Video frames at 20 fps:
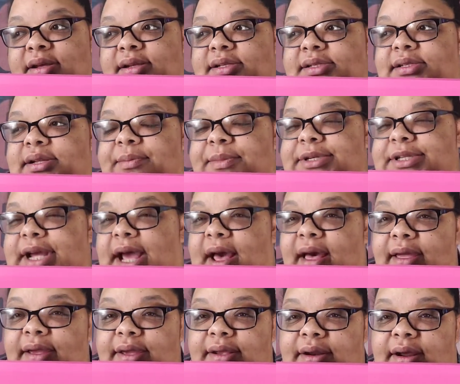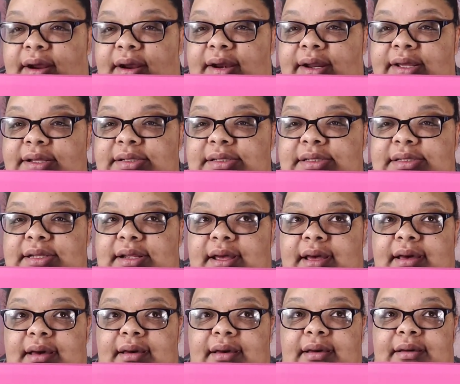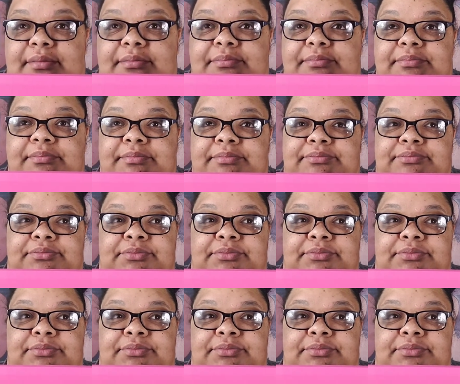some Italian artists, um,